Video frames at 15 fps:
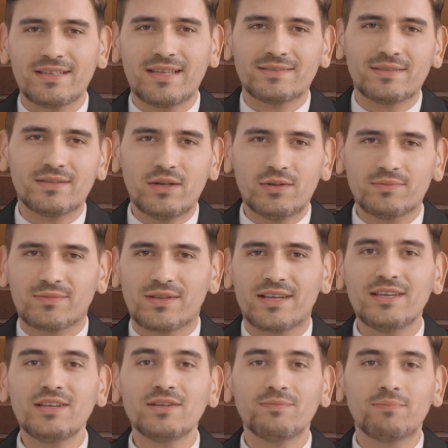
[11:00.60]
and hit the
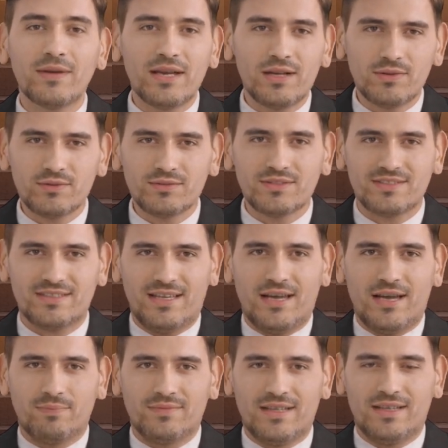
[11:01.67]
notification bell to stay
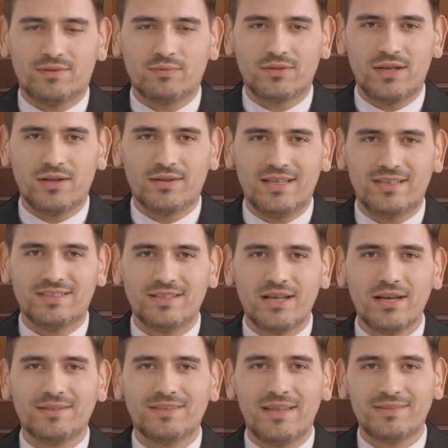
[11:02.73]
updated with our latest
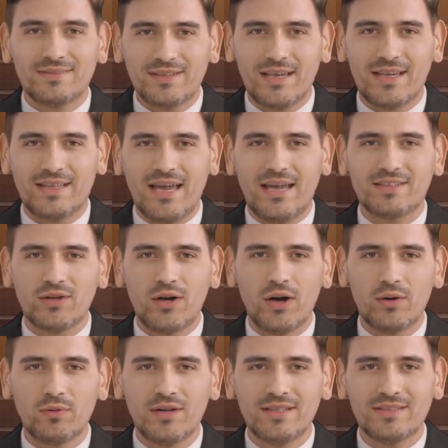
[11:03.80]
content. And as
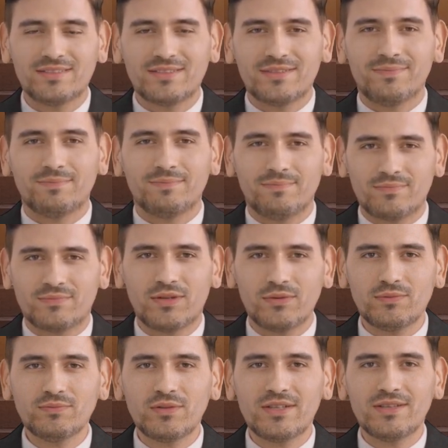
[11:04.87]
always,
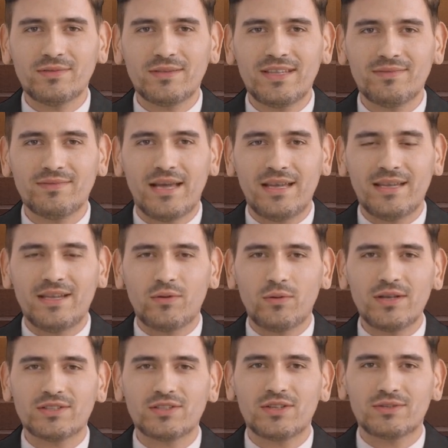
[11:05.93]
feel free to leave any
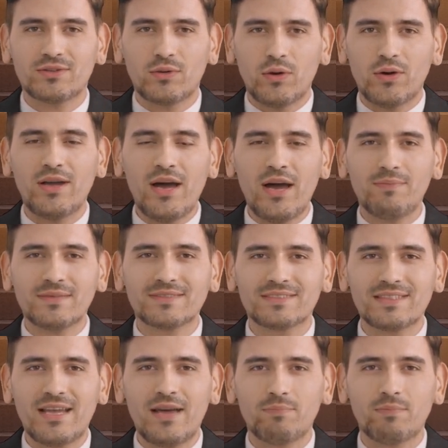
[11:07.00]
questions or
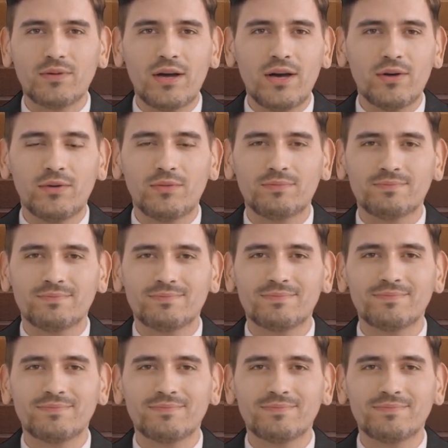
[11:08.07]
comments down below.